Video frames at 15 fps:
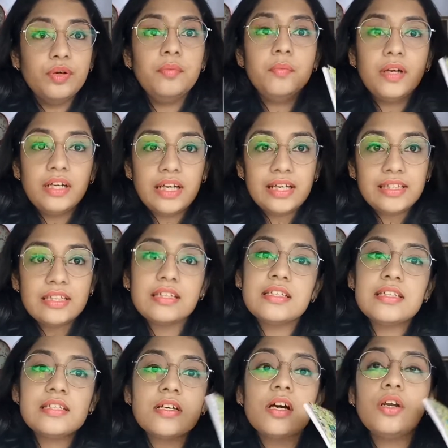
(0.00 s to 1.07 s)
but I think this
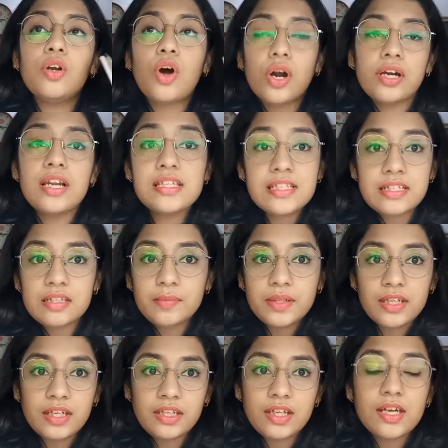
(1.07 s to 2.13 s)
is a lot less
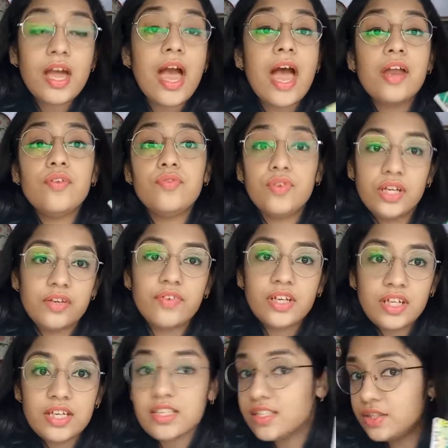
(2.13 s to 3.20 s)
intimidating and very, very
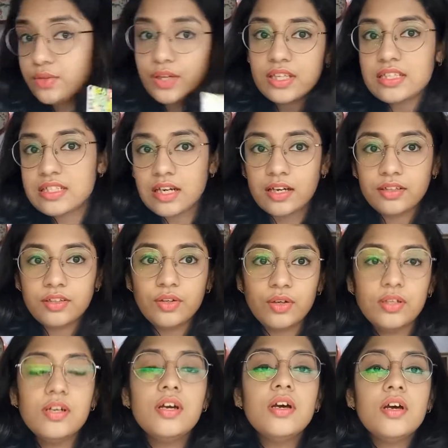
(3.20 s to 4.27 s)
easy to get started on.